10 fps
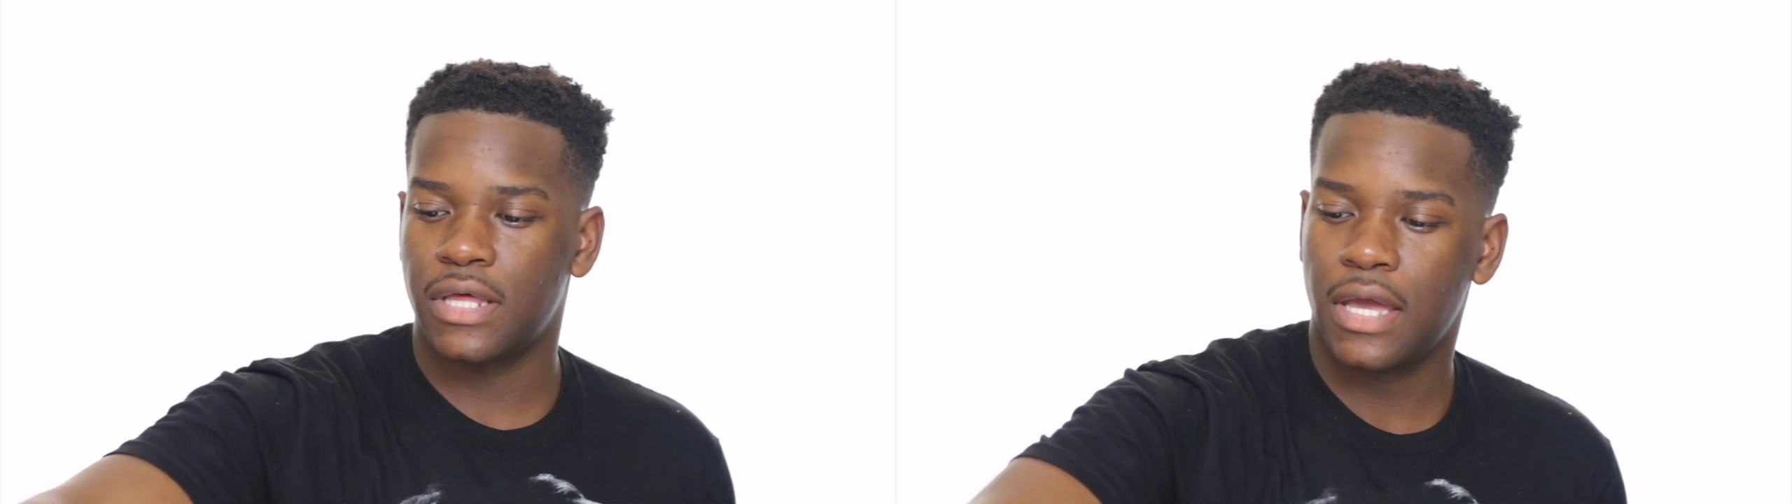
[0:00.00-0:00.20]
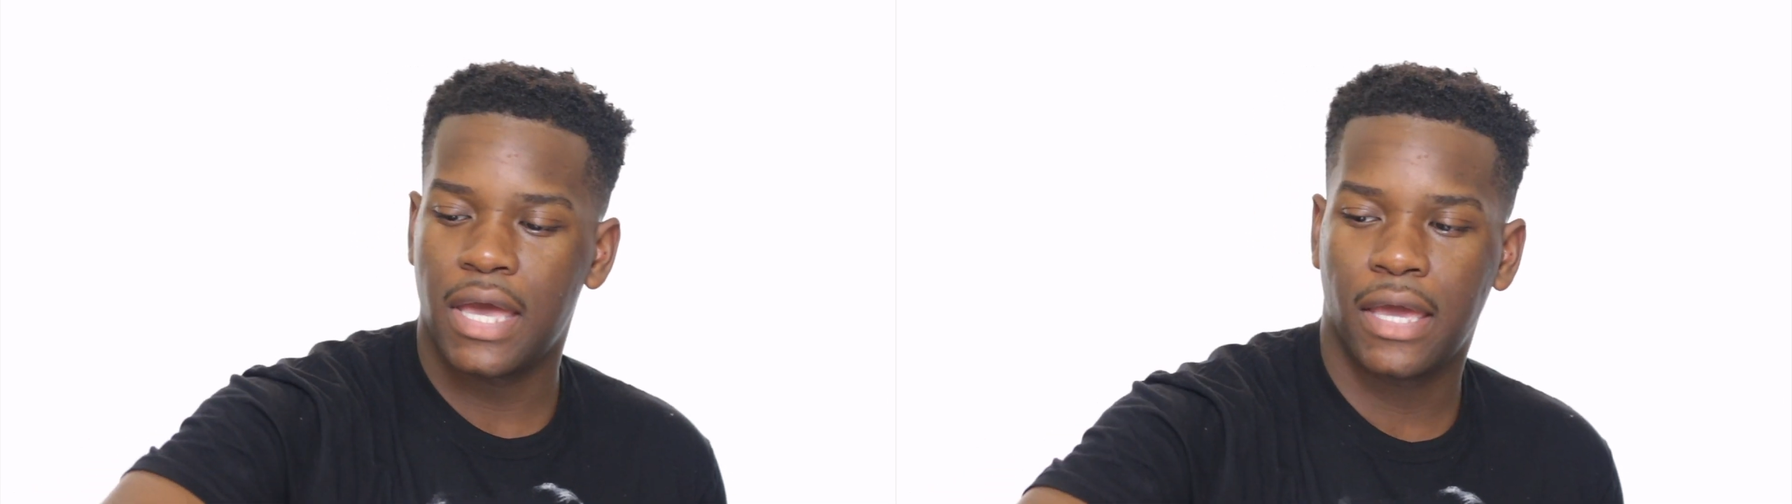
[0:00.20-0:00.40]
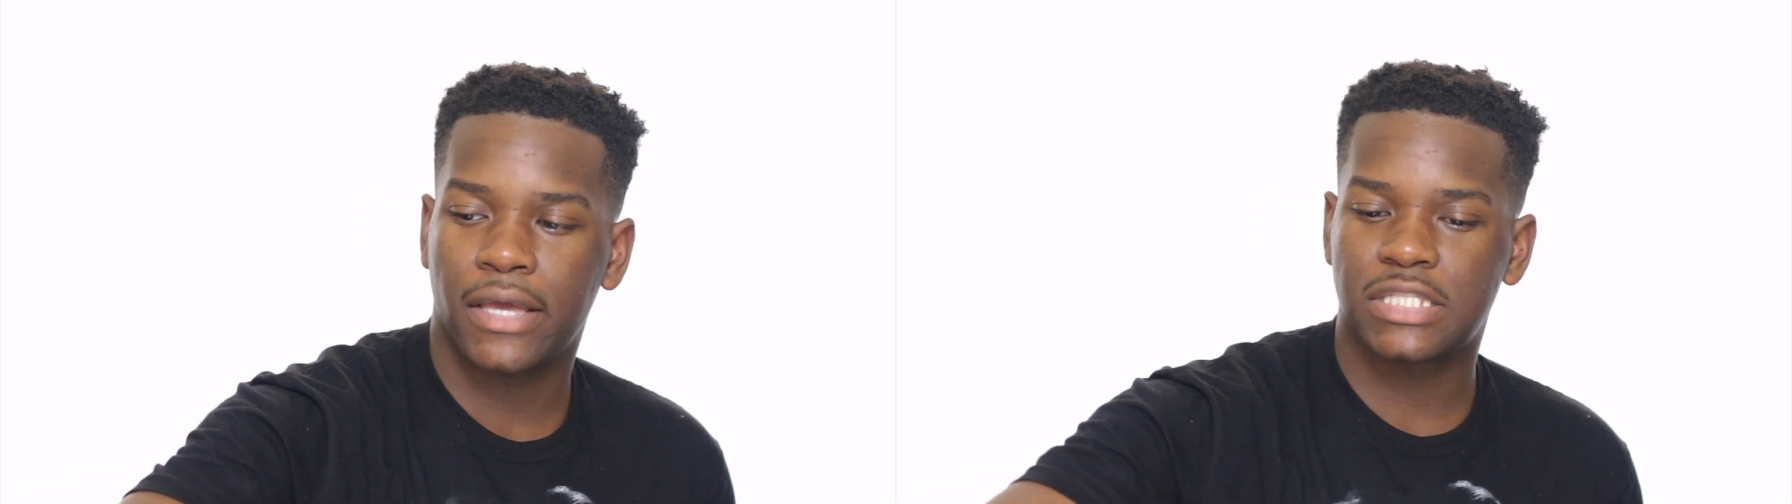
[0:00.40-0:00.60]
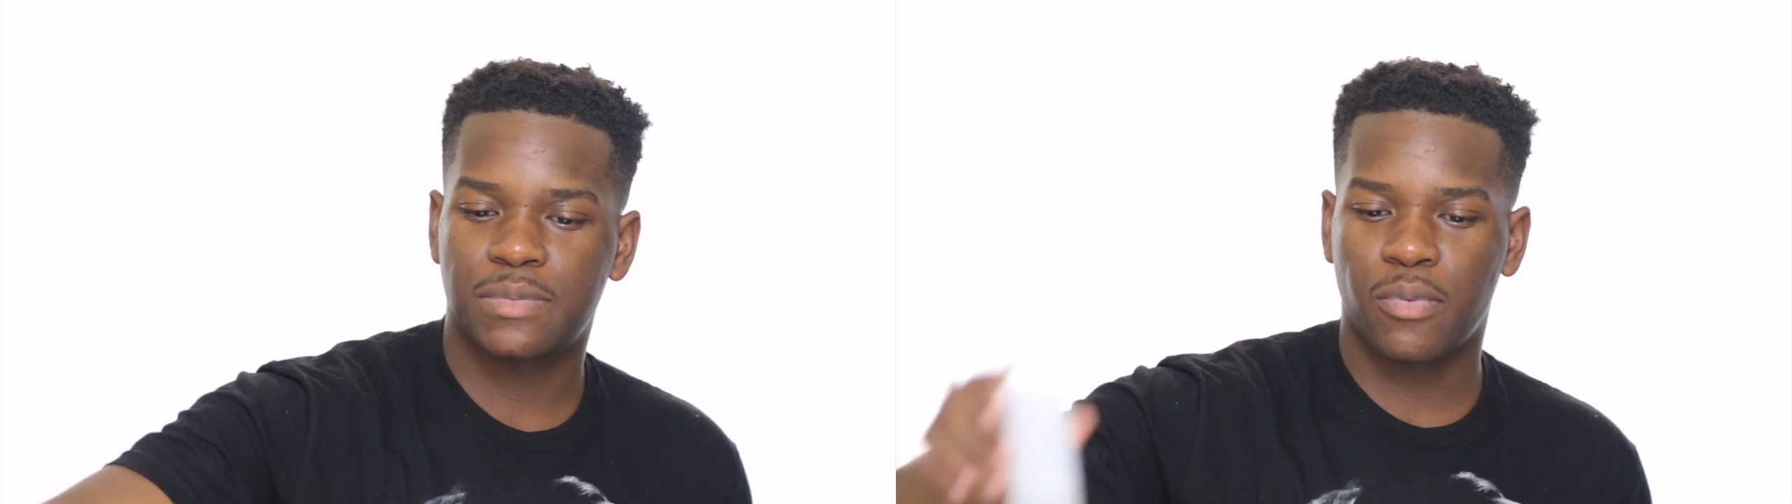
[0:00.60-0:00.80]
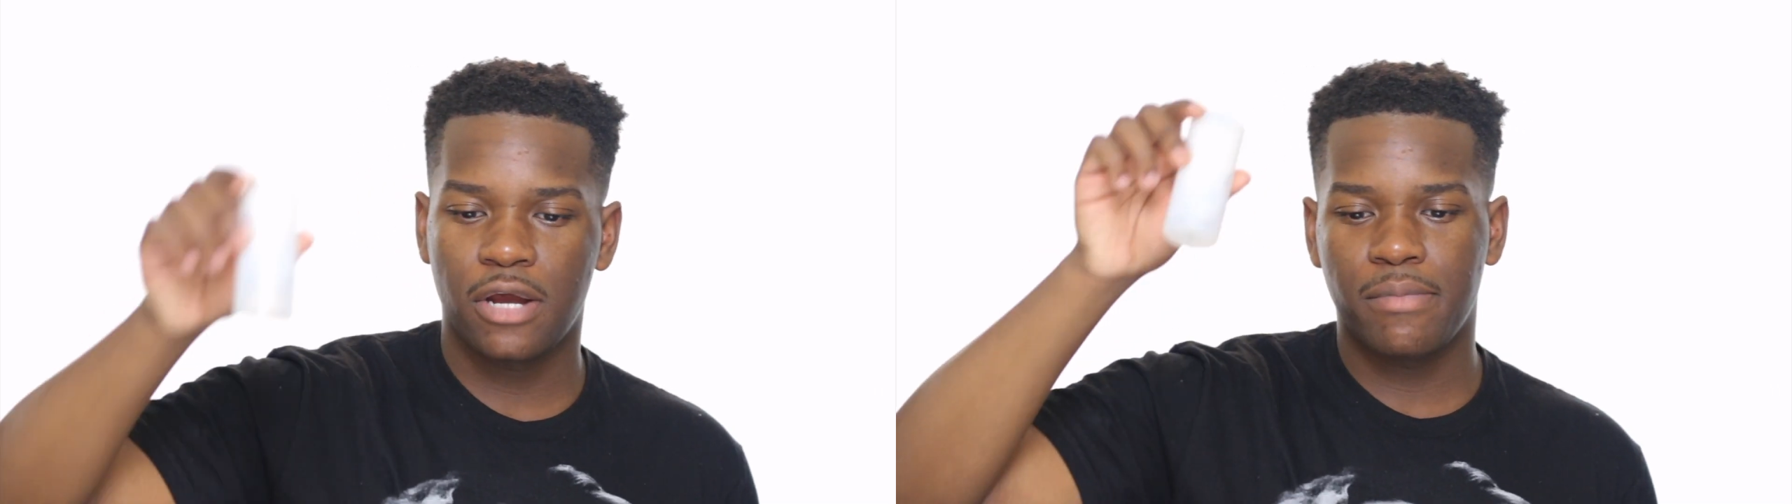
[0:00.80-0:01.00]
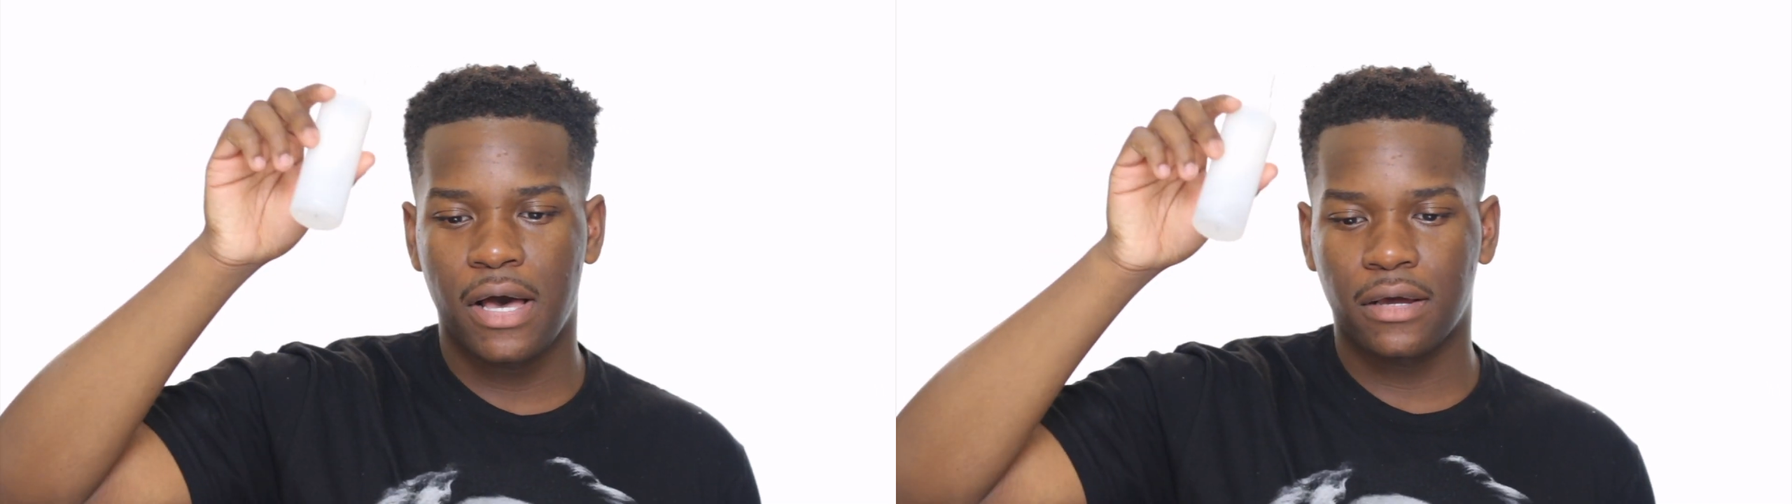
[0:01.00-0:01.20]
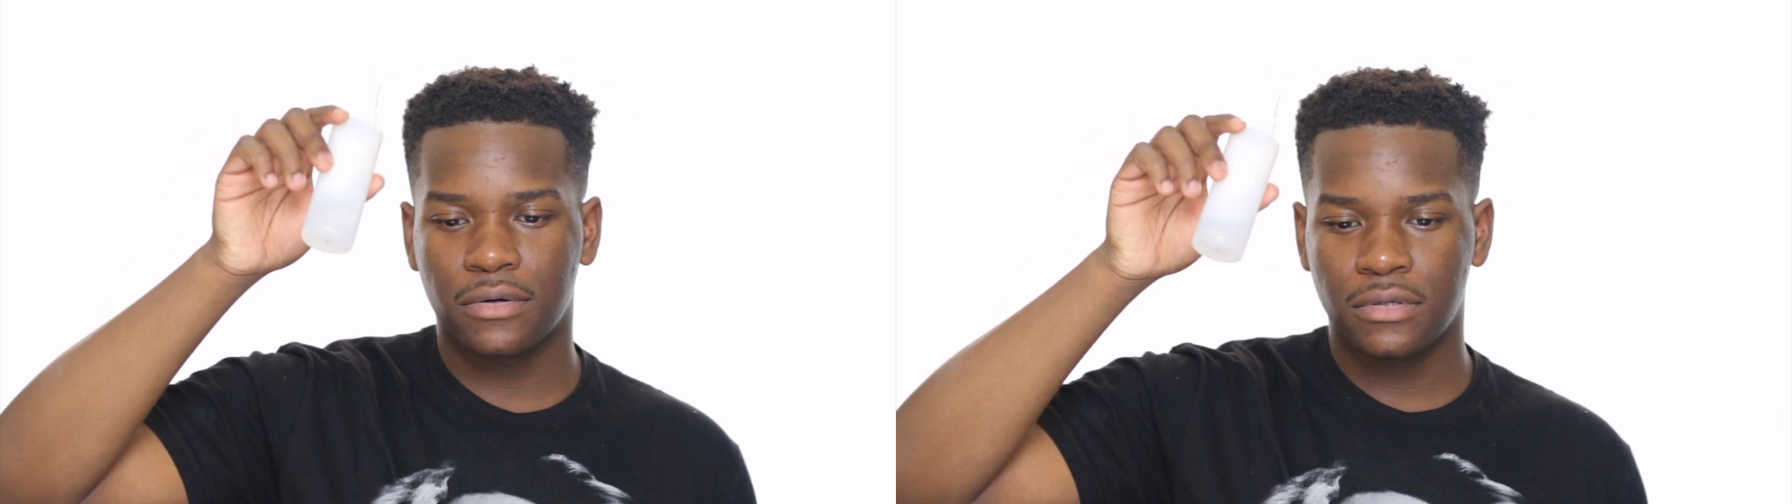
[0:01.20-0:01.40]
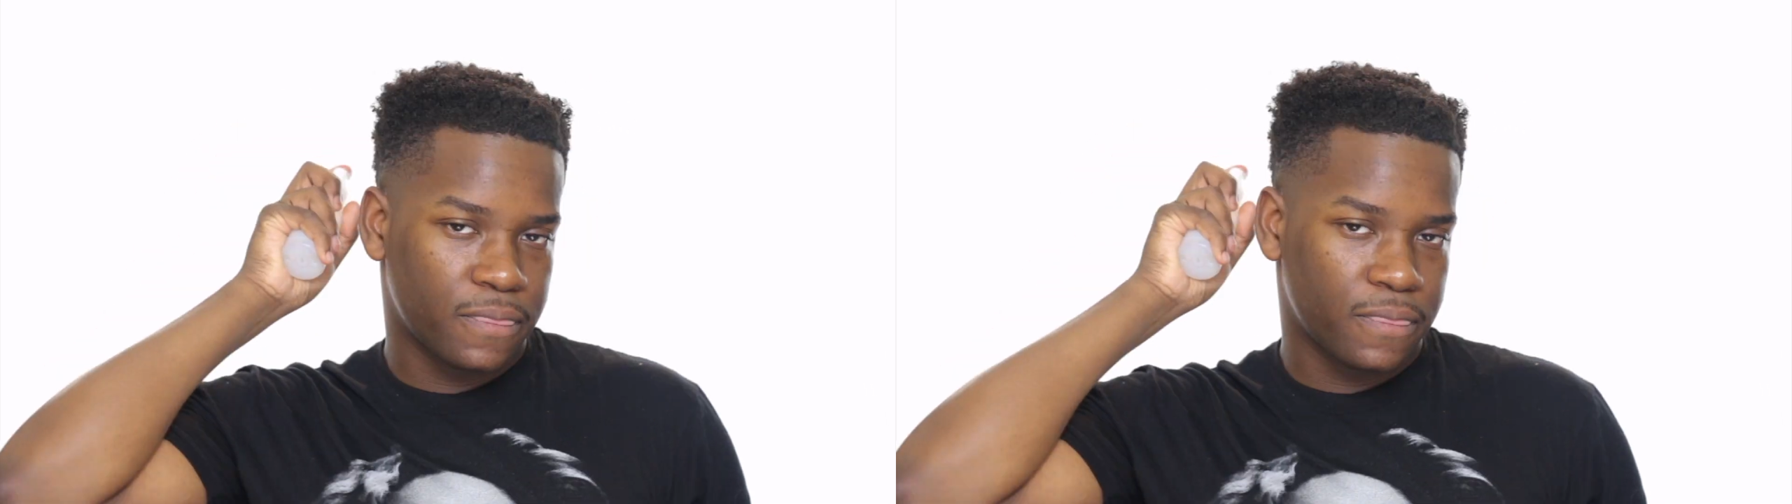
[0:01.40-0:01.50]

a spray bottle.